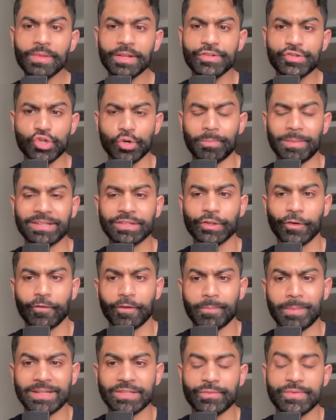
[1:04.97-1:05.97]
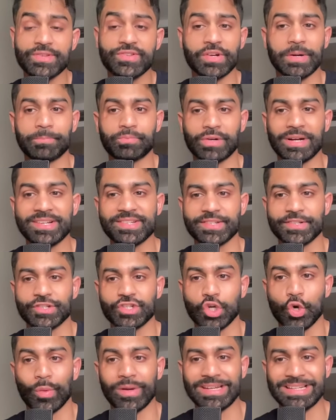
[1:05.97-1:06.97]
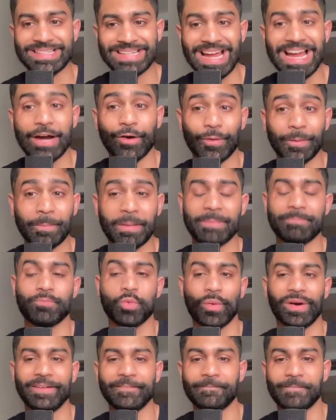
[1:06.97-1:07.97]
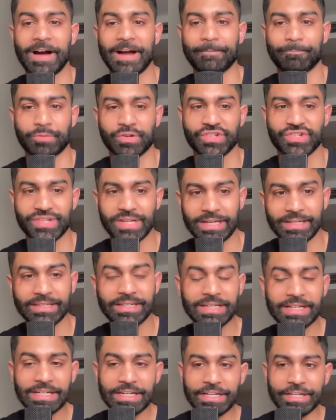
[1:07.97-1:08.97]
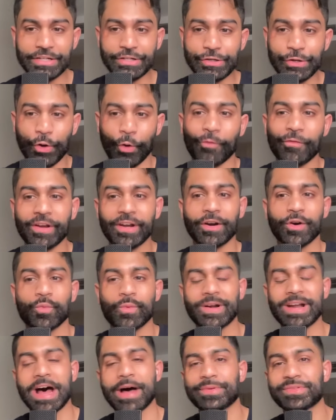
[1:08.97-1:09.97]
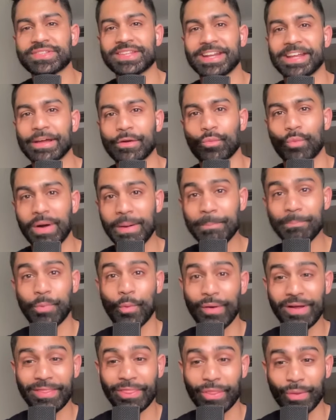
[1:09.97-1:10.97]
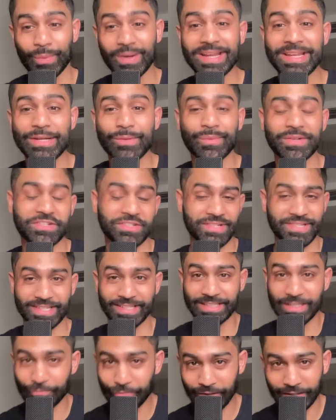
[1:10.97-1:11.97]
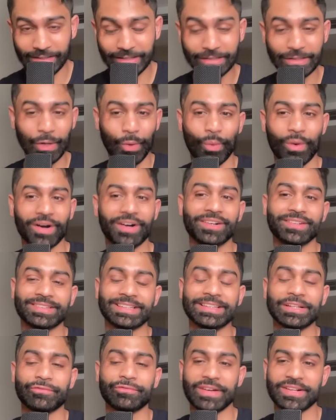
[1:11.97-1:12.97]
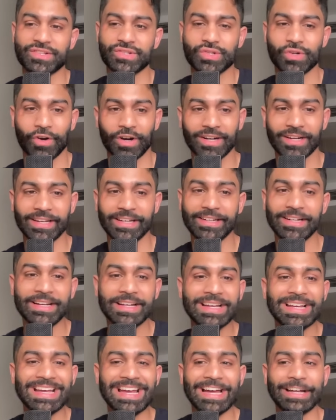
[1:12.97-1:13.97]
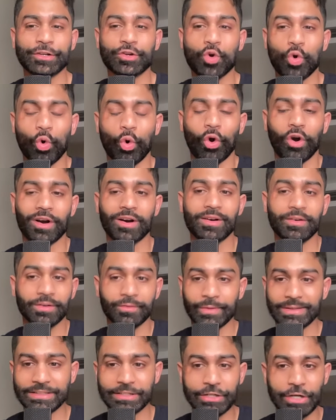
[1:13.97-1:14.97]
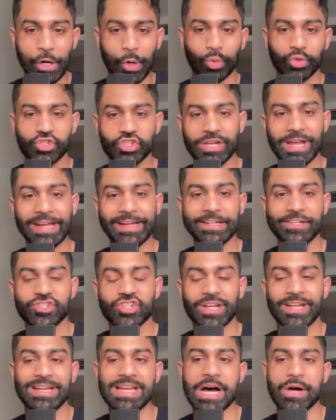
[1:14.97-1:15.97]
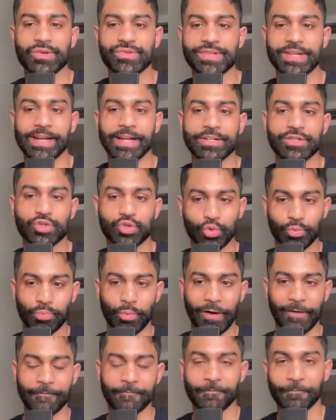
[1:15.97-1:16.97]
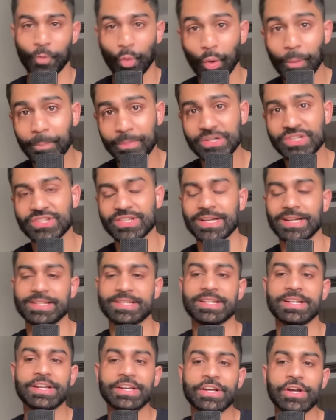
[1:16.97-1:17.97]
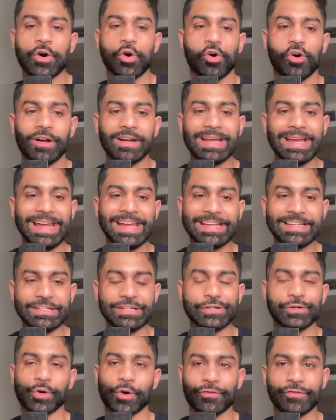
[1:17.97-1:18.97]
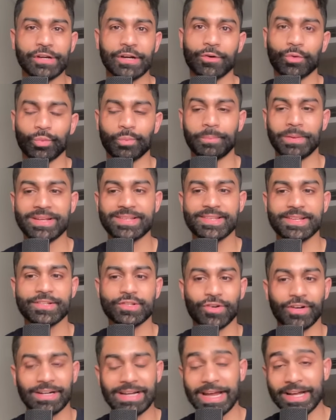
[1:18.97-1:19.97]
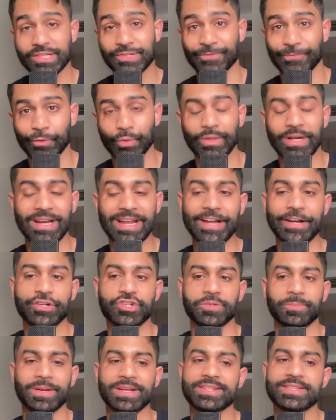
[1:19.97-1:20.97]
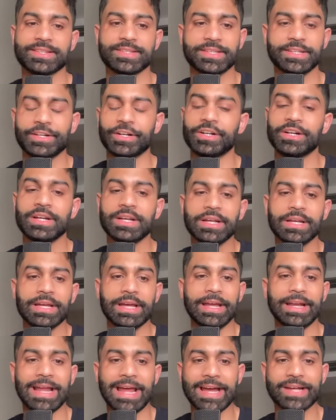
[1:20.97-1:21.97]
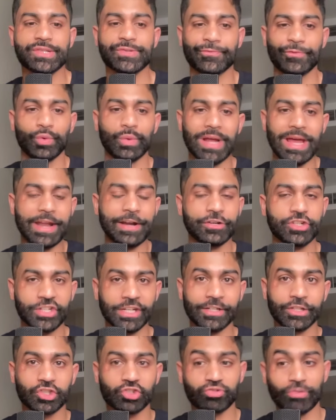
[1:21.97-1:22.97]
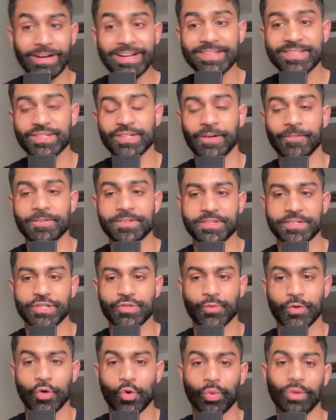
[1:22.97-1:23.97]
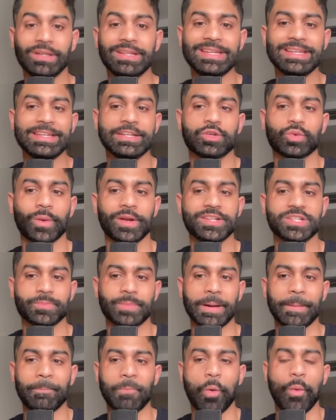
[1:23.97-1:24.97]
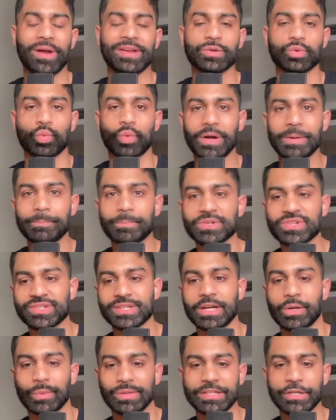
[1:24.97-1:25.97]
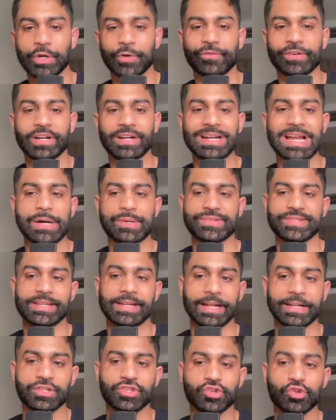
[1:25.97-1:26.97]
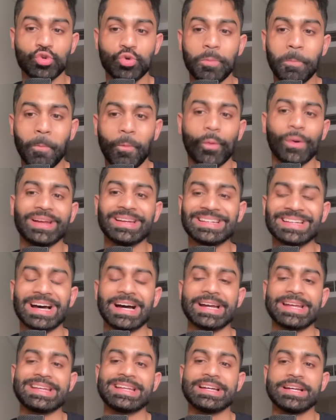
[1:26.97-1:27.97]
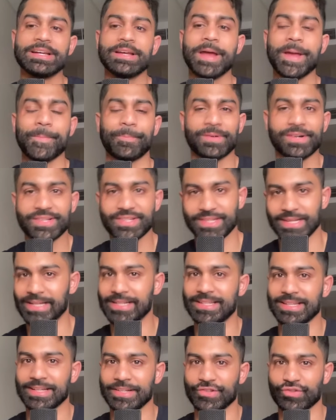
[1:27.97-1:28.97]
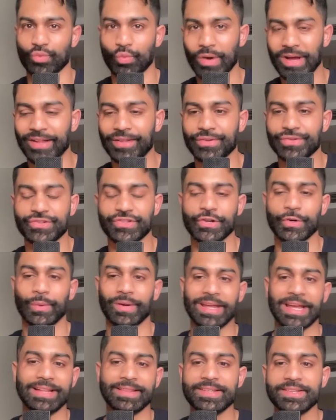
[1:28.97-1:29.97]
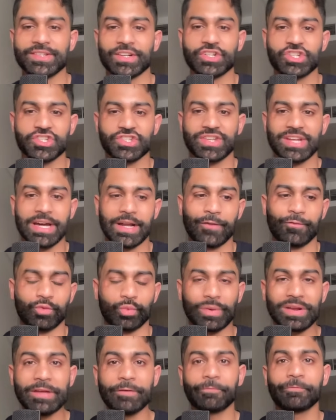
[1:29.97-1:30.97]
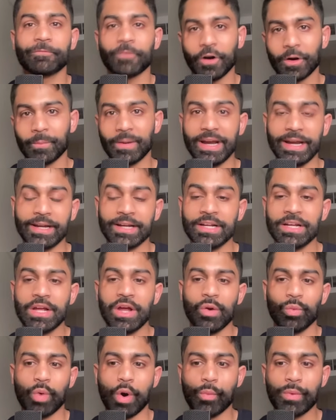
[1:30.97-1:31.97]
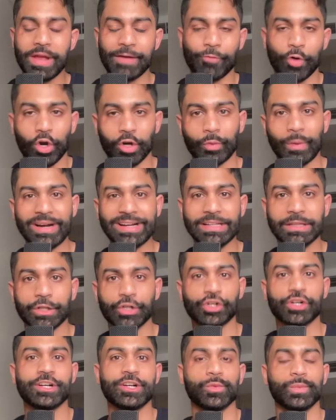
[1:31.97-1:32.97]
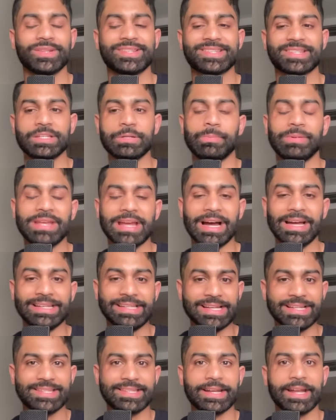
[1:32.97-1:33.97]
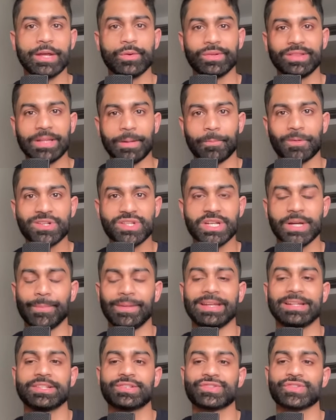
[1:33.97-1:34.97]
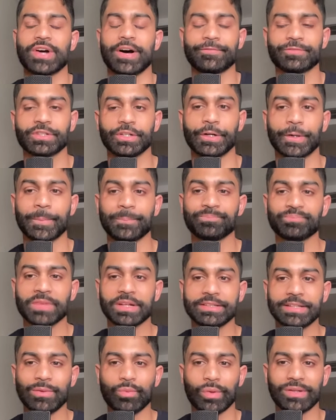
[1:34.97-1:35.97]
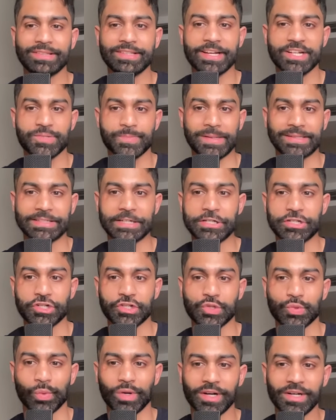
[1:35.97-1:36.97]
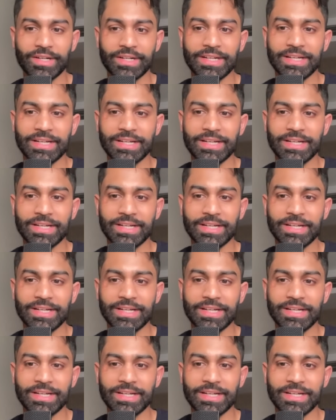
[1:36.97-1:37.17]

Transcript: So month over month, we saw prices going down by zero point five percent. Year over year, we're now sitting at one point three, which is significantly lower than the Fed's target. And core with no change and now sitting at two point four percent on a year over year basis on ex food and energy basis here. And ex food, energy, and trade services, we only increased by zero point one percent, with year over year now sitting at two point nine percent as well. So again, these are just kind of reaffirming what we have already learned with C P I yesterday, with numbers coming in softer than what the expectations were.